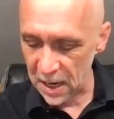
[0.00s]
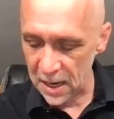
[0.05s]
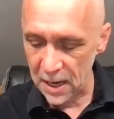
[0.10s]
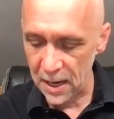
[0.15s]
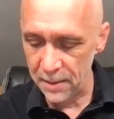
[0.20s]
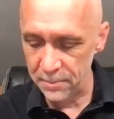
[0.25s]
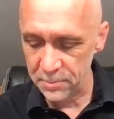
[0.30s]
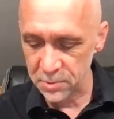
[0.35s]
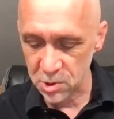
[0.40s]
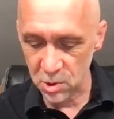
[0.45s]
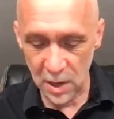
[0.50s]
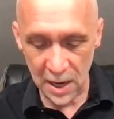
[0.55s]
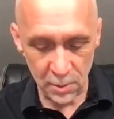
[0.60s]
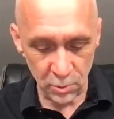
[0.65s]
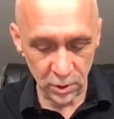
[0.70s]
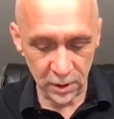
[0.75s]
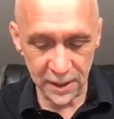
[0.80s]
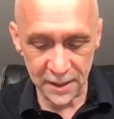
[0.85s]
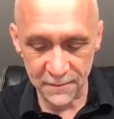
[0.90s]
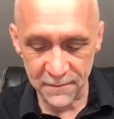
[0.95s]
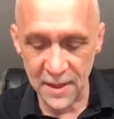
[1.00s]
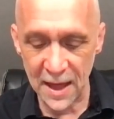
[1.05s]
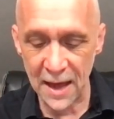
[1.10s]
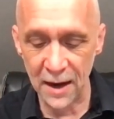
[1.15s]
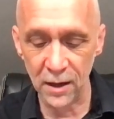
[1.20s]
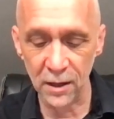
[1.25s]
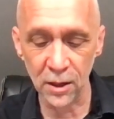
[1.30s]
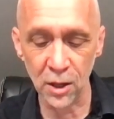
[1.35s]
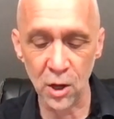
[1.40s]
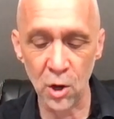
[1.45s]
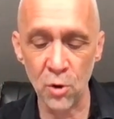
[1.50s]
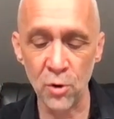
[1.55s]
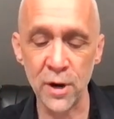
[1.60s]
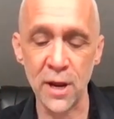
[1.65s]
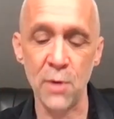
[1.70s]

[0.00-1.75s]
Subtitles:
So I will leave that alone.